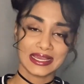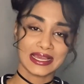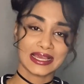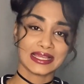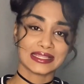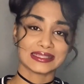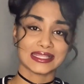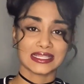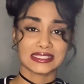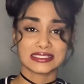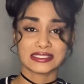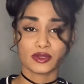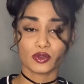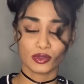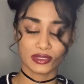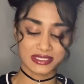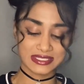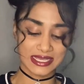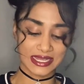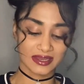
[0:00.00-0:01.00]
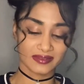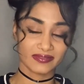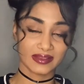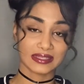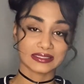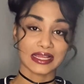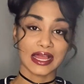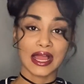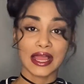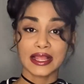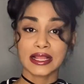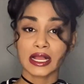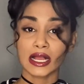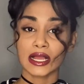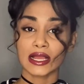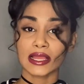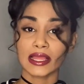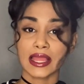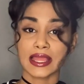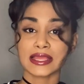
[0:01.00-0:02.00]
that's the only side effect I
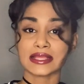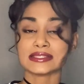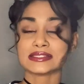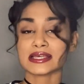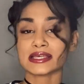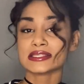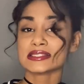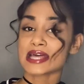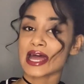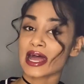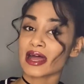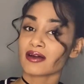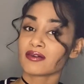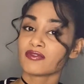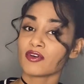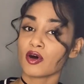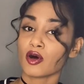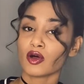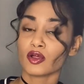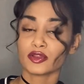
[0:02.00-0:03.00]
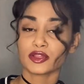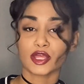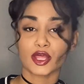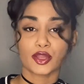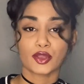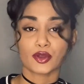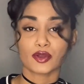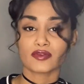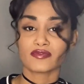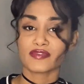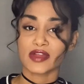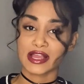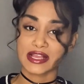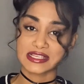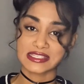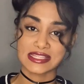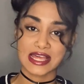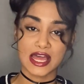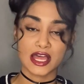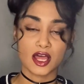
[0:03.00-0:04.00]
got. It does have all the other effects
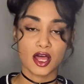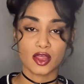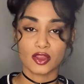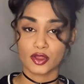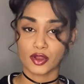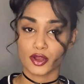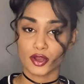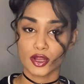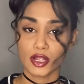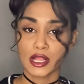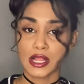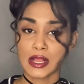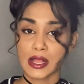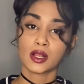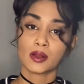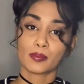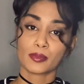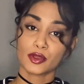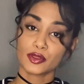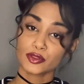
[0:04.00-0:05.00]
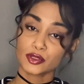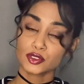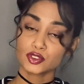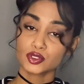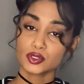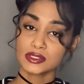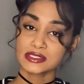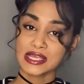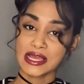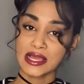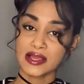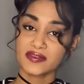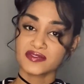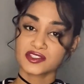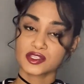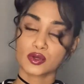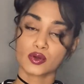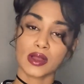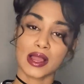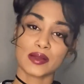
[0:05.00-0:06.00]
that other birth controls have,
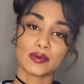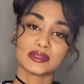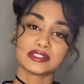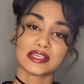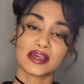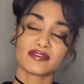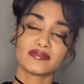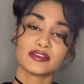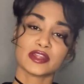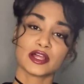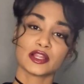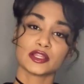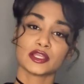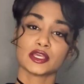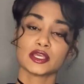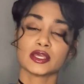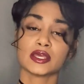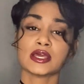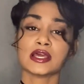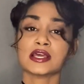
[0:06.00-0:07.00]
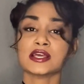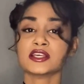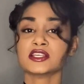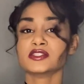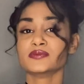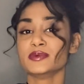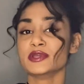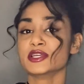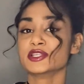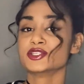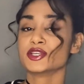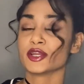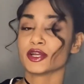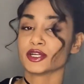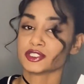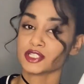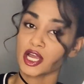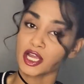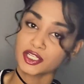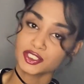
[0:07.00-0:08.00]
so I would definitely speak to your
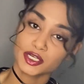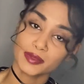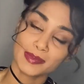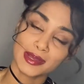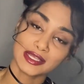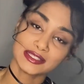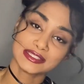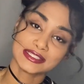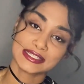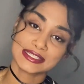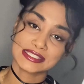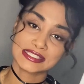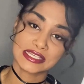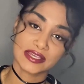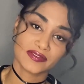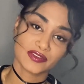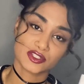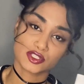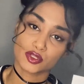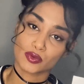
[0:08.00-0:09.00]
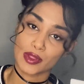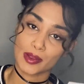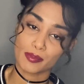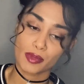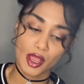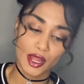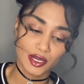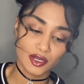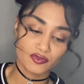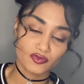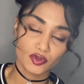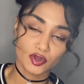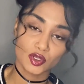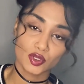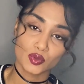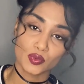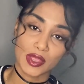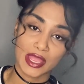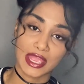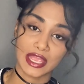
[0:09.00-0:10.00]
doctor about this, see if it's the right product for
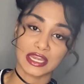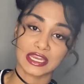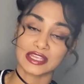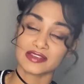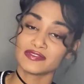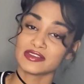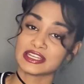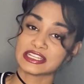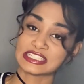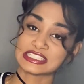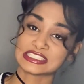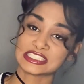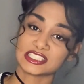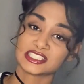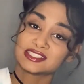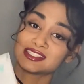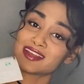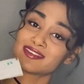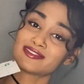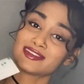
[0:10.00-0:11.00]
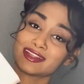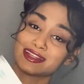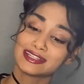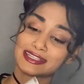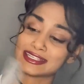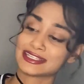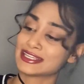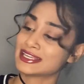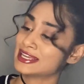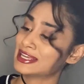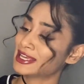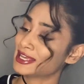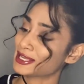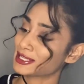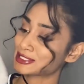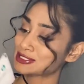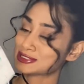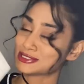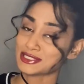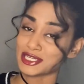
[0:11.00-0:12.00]
you, and if it is, it's definitely
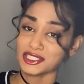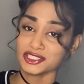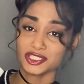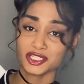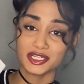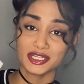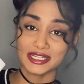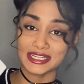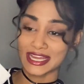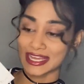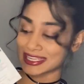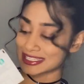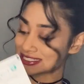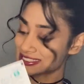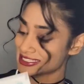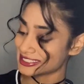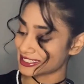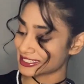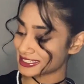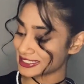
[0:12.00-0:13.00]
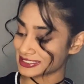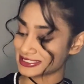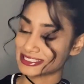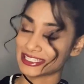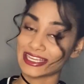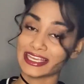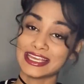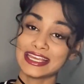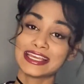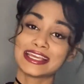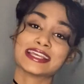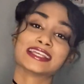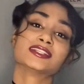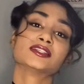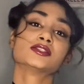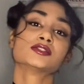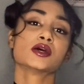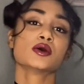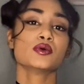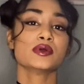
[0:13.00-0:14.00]
such a good idea to take. It's
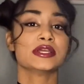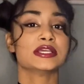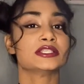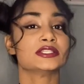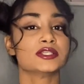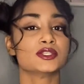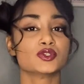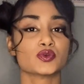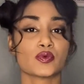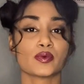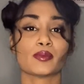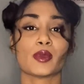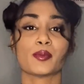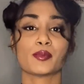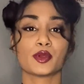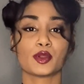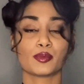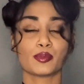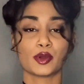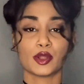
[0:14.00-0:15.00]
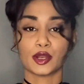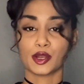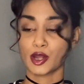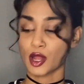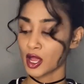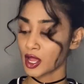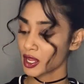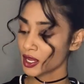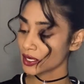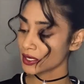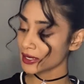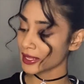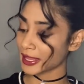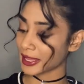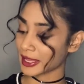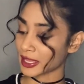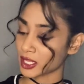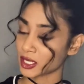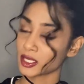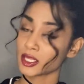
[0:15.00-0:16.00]
so easy to remember to put it on,
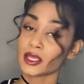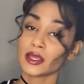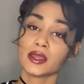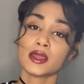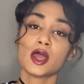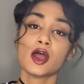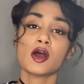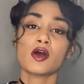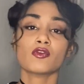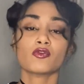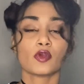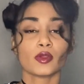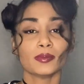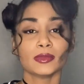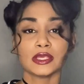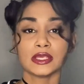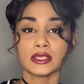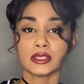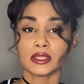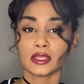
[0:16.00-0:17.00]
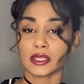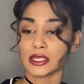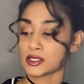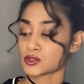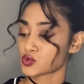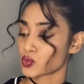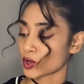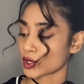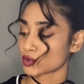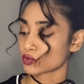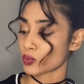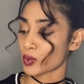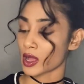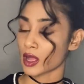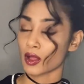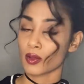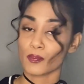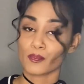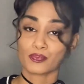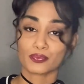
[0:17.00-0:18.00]
and for me, it's worked
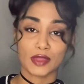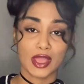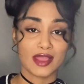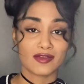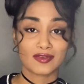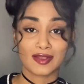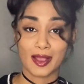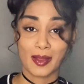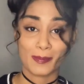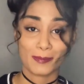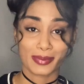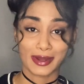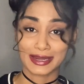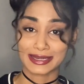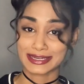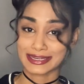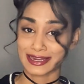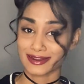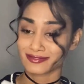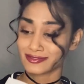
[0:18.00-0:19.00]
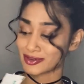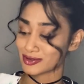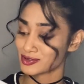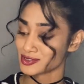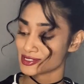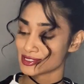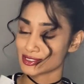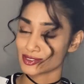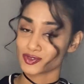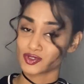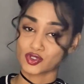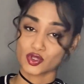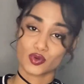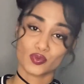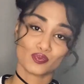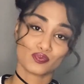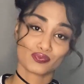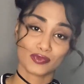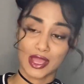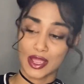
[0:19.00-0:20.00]
well. I've gotten pregnant after using it,
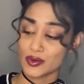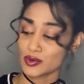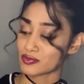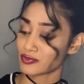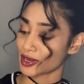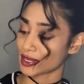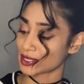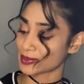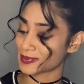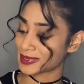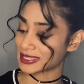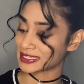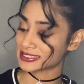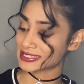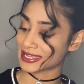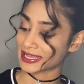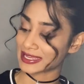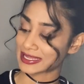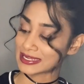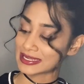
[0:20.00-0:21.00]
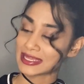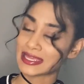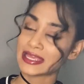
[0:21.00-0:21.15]
so I would recommend. And